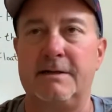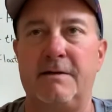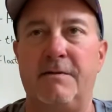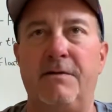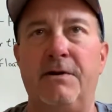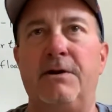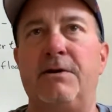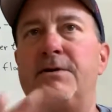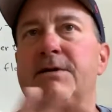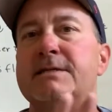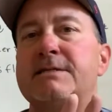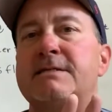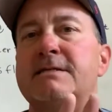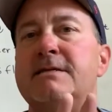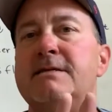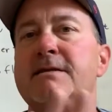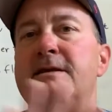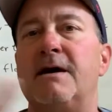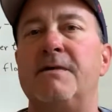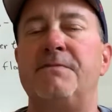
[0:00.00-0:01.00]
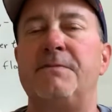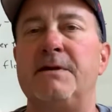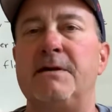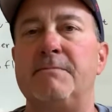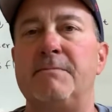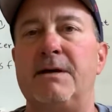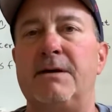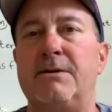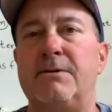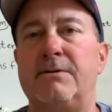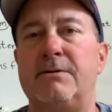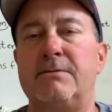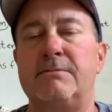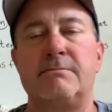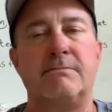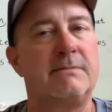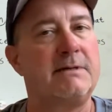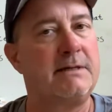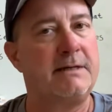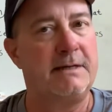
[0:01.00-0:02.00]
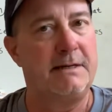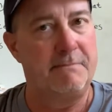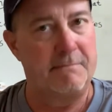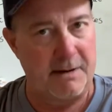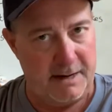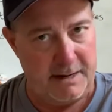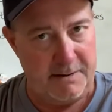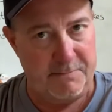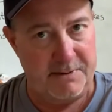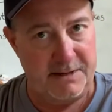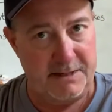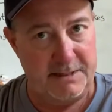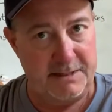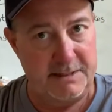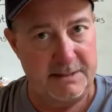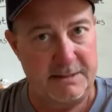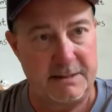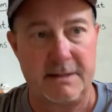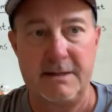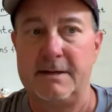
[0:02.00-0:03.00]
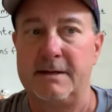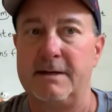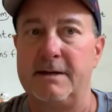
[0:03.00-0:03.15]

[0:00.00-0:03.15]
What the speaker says: There is nothing better, in my opinion,